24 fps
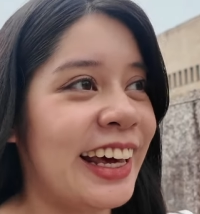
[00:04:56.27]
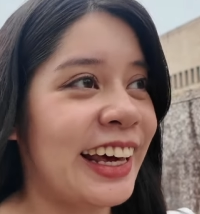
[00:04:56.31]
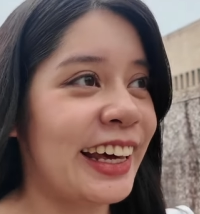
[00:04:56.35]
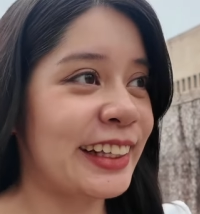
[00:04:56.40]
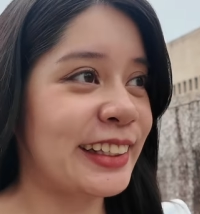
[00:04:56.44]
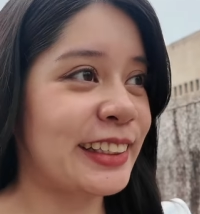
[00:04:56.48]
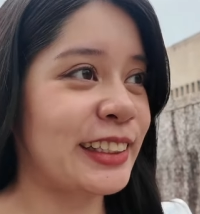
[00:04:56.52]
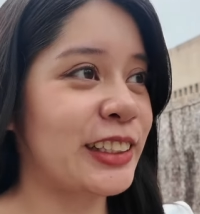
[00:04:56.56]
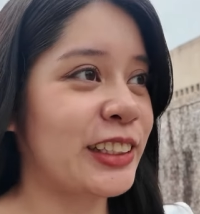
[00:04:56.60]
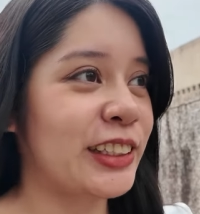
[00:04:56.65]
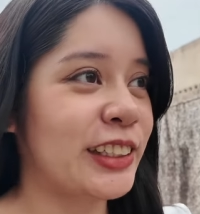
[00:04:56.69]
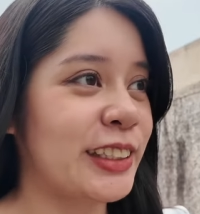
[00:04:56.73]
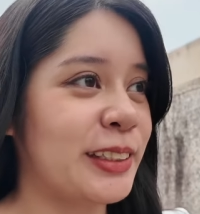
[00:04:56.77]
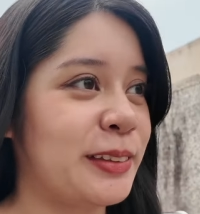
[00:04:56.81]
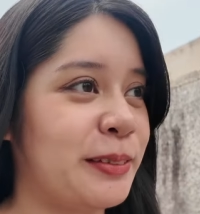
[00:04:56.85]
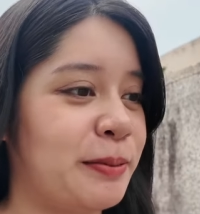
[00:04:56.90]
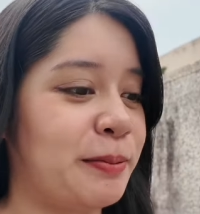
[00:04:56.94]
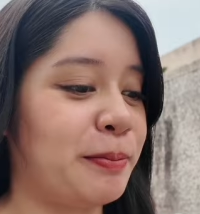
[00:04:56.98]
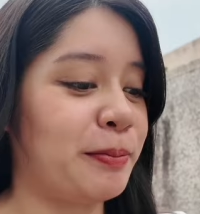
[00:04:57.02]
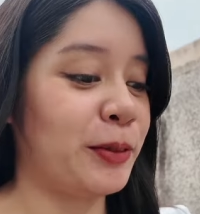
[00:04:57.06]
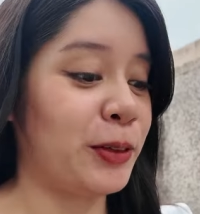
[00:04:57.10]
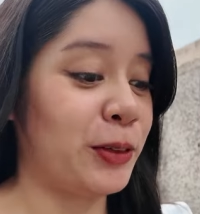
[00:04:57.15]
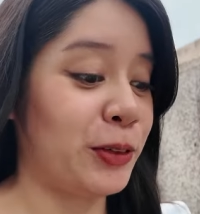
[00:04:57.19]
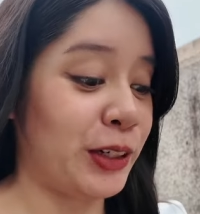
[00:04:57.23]
It's just
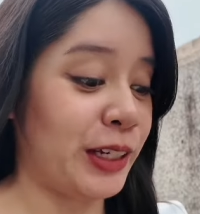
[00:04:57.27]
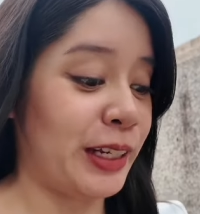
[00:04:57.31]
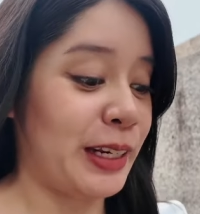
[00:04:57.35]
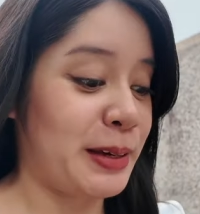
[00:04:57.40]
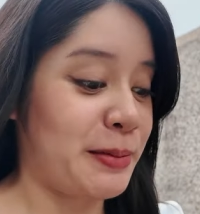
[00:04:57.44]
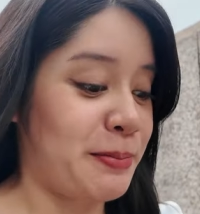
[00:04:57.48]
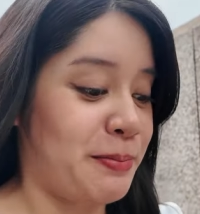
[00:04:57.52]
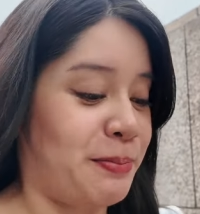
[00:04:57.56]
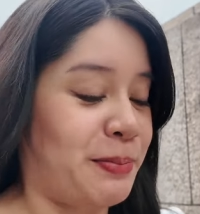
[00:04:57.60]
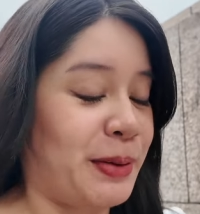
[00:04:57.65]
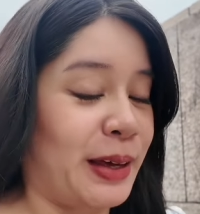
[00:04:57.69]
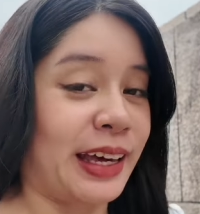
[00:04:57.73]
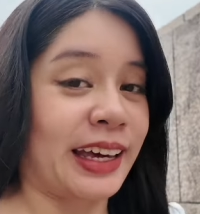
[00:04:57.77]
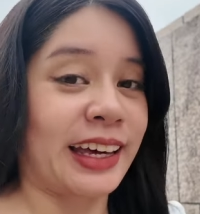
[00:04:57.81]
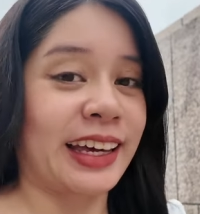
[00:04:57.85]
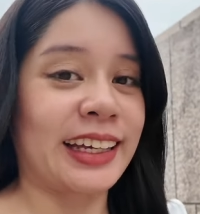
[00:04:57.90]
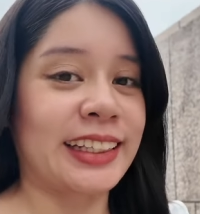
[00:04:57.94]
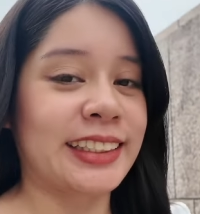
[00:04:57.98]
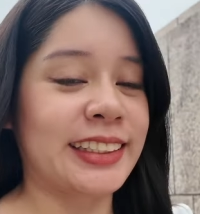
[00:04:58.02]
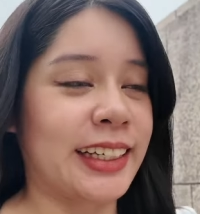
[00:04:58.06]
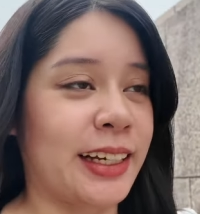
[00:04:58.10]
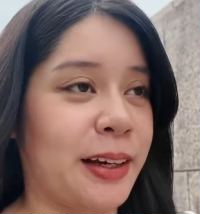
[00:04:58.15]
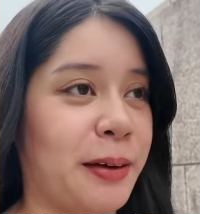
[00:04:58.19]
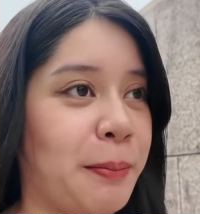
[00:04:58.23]
really big.
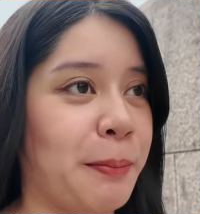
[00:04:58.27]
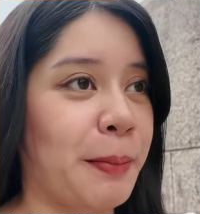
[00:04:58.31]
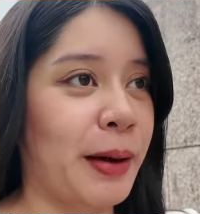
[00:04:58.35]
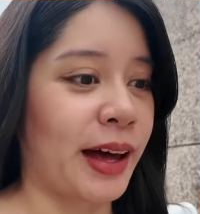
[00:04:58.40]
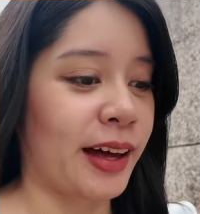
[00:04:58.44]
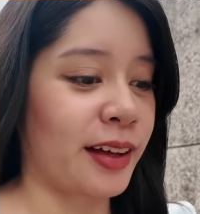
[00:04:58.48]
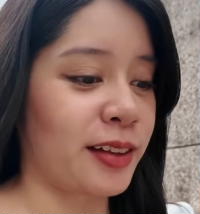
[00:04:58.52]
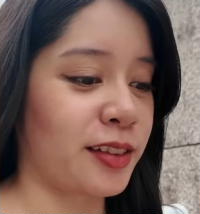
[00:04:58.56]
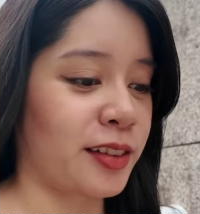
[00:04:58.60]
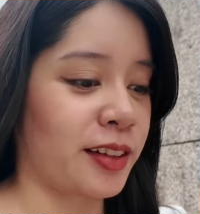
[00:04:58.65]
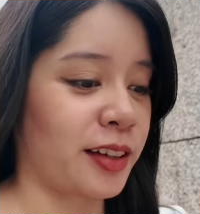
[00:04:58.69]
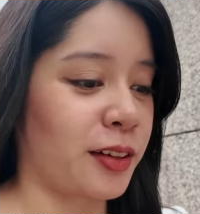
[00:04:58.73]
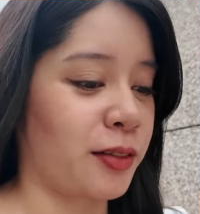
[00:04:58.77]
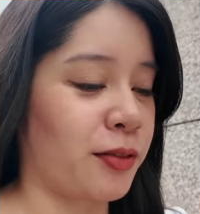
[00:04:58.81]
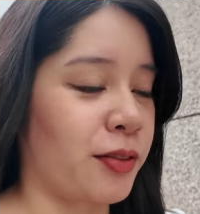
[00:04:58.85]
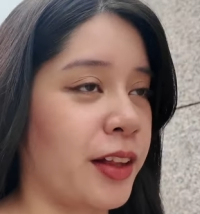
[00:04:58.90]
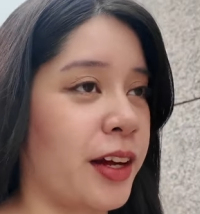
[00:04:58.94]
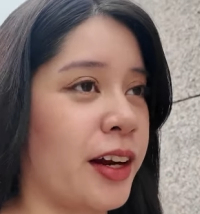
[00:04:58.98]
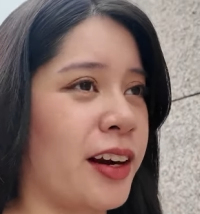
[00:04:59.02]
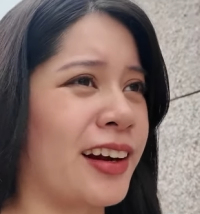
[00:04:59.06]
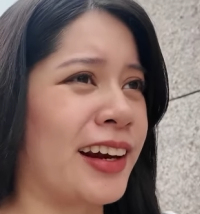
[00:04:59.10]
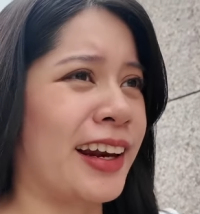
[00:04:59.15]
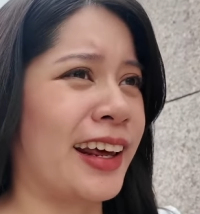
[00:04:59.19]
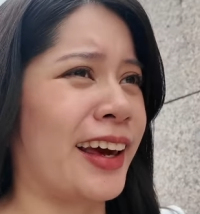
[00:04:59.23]
It's like massive.
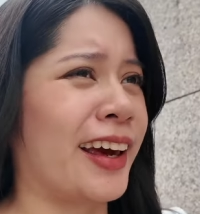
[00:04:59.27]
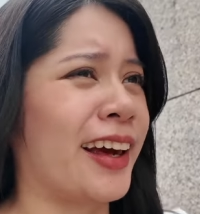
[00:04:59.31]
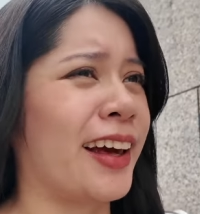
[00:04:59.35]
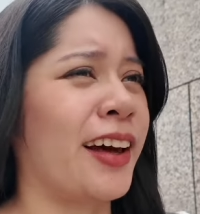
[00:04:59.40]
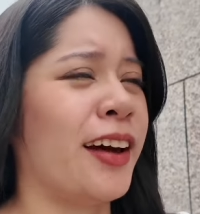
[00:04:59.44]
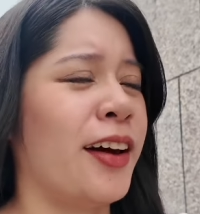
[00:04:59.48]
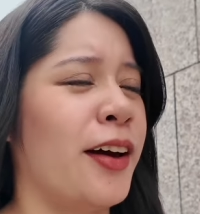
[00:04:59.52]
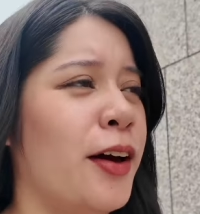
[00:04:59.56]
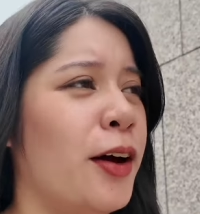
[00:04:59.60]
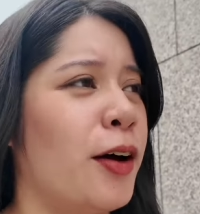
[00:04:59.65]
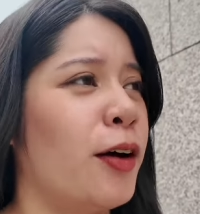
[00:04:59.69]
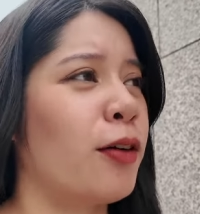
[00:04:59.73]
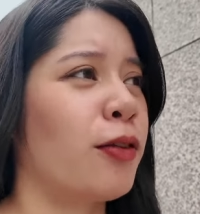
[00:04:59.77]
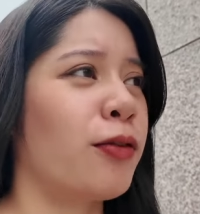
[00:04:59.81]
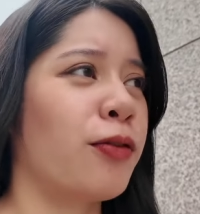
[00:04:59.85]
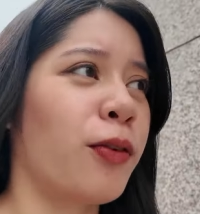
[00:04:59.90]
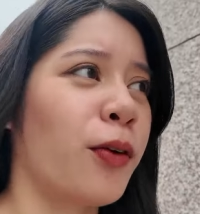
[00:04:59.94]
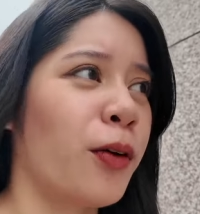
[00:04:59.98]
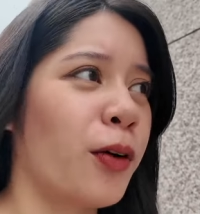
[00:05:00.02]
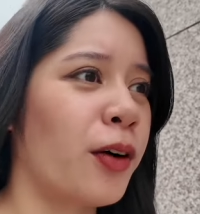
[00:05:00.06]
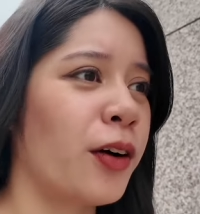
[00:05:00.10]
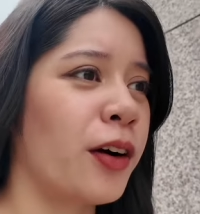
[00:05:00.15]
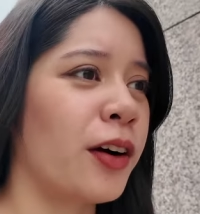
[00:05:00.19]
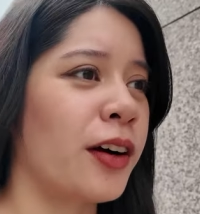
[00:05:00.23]
There are like
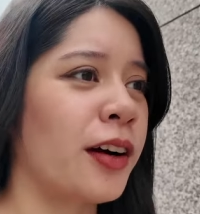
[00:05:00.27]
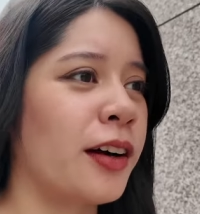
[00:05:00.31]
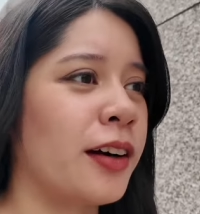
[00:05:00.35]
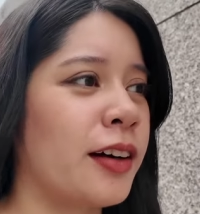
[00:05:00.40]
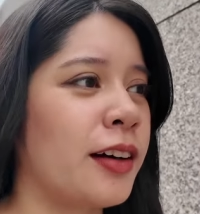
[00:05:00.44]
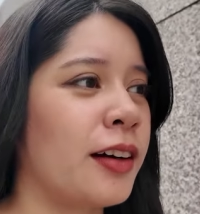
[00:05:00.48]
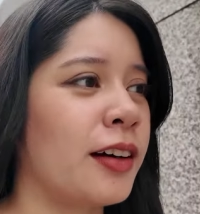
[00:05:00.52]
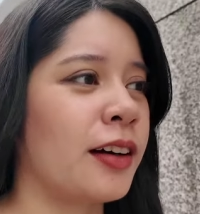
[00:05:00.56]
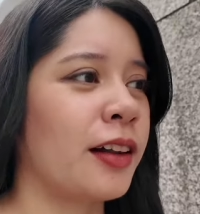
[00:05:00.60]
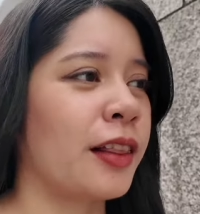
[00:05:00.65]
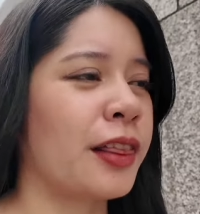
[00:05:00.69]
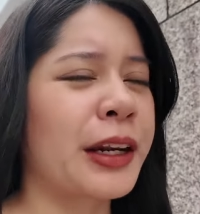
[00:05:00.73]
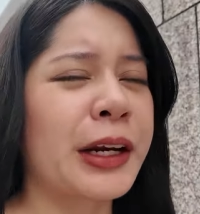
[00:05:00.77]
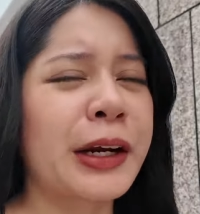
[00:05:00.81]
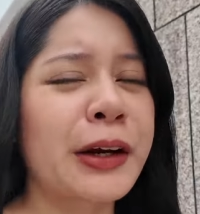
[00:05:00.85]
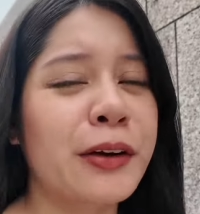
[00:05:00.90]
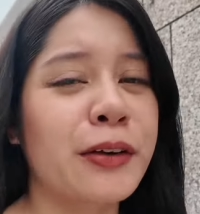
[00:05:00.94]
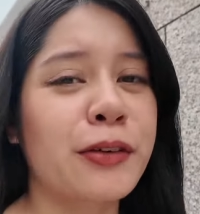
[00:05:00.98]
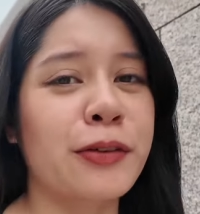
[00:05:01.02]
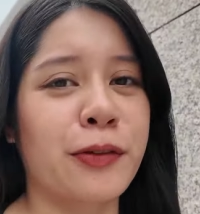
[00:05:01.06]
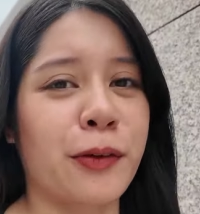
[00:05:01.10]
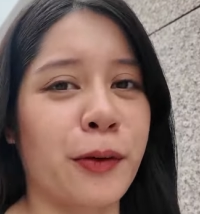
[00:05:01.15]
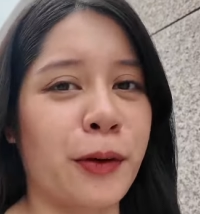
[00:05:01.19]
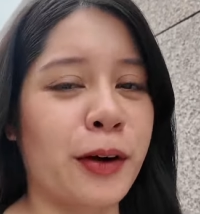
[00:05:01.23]
three
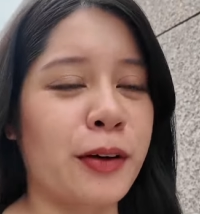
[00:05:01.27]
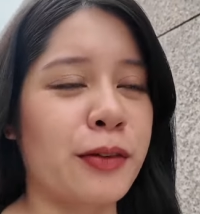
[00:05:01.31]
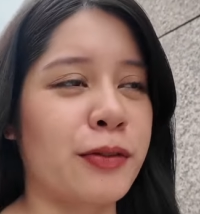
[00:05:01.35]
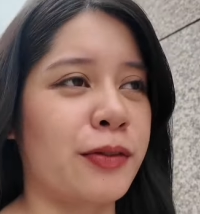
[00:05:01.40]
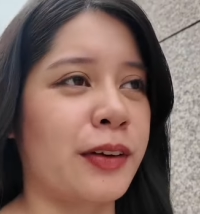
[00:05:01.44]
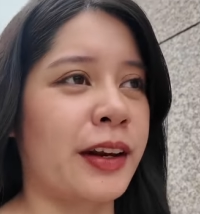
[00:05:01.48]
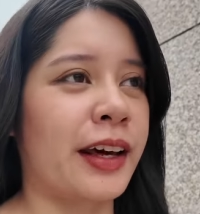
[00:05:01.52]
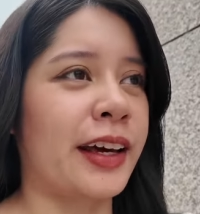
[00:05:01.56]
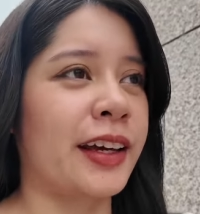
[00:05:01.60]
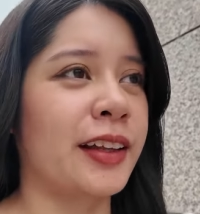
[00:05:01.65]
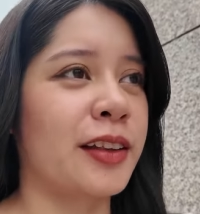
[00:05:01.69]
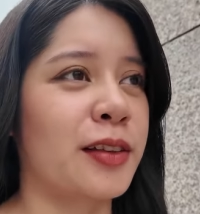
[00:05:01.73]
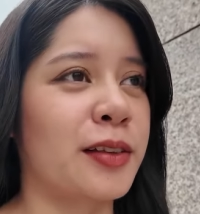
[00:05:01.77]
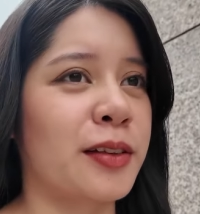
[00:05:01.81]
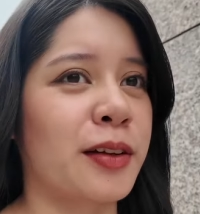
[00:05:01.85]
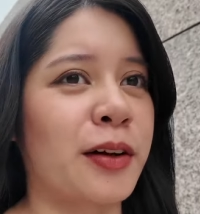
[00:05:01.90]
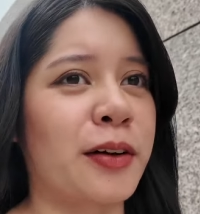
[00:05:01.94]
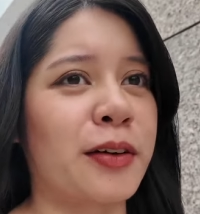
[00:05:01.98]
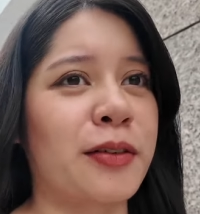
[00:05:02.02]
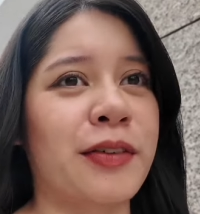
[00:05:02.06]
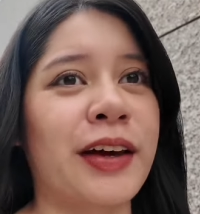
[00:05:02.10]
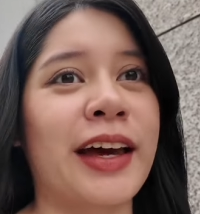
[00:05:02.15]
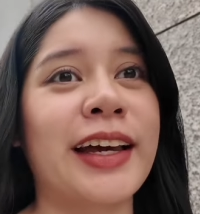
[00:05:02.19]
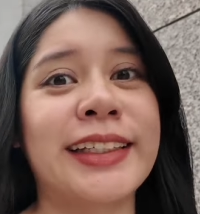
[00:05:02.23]
or four flights of